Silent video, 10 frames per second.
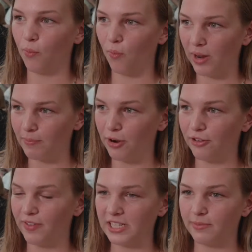What
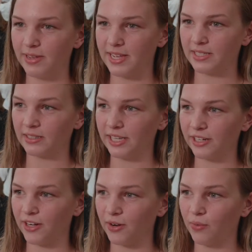motivates me as a
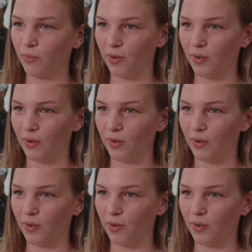leader,